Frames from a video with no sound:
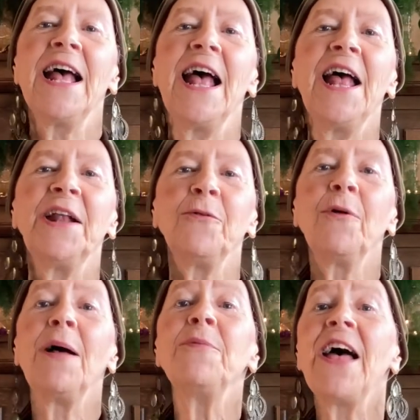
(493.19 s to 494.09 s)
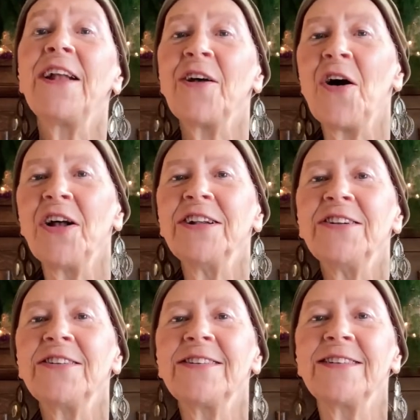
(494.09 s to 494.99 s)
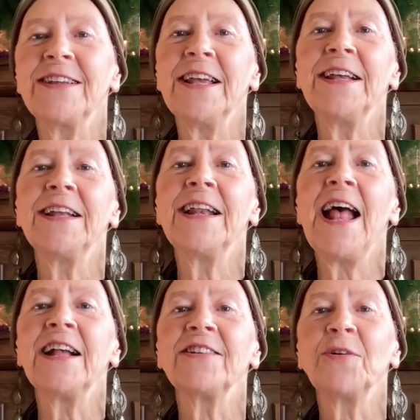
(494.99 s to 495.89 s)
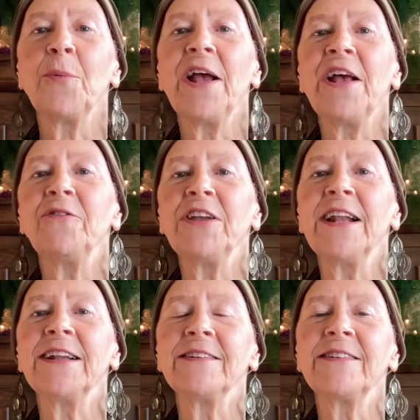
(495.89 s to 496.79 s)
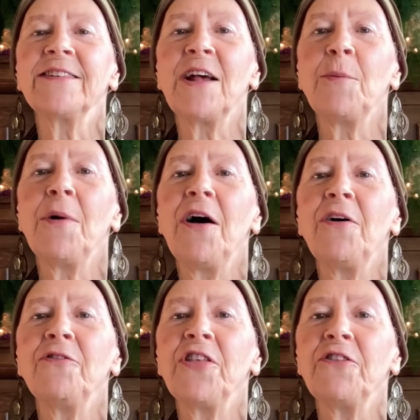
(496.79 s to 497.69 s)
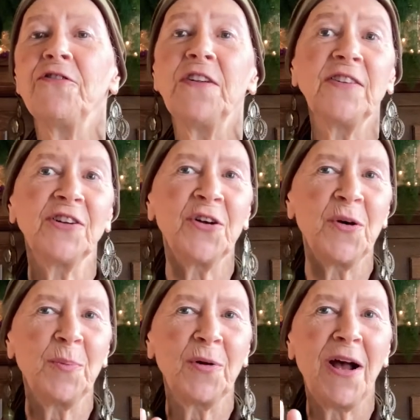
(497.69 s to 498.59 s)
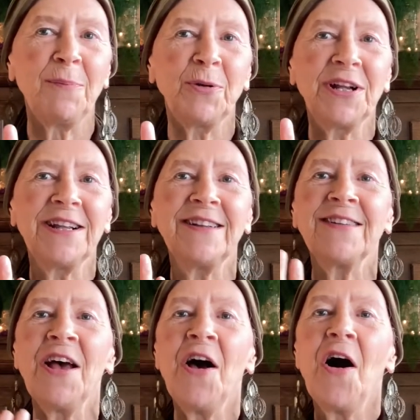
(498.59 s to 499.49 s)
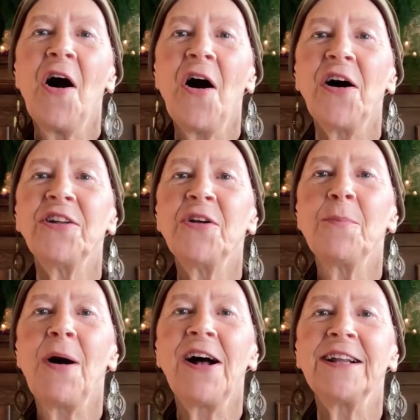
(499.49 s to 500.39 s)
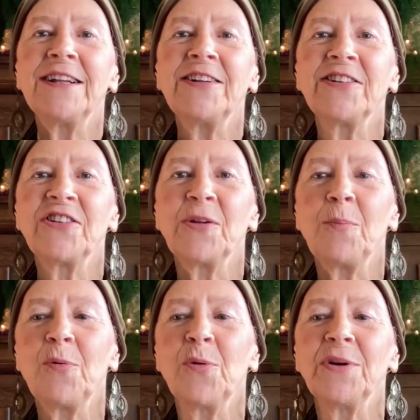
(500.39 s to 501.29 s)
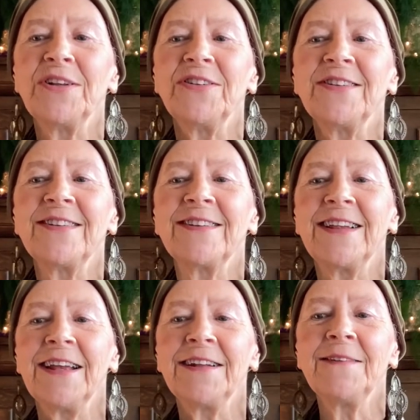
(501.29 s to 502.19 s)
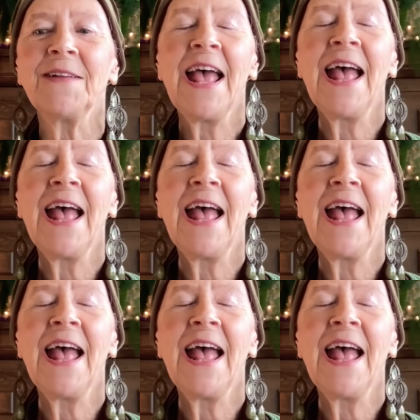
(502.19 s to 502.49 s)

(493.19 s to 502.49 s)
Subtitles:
and rub that on your skin as a way of getting some of the physical properties on your body to support your skin.